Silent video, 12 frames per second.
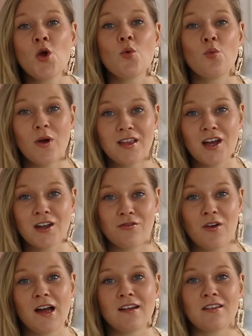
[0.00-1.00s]
with
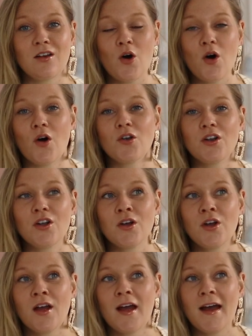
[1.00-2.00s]
advice on
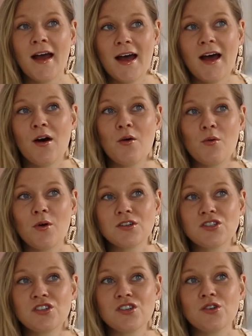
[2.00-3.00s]
how
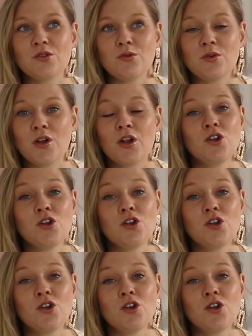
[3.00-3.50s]
to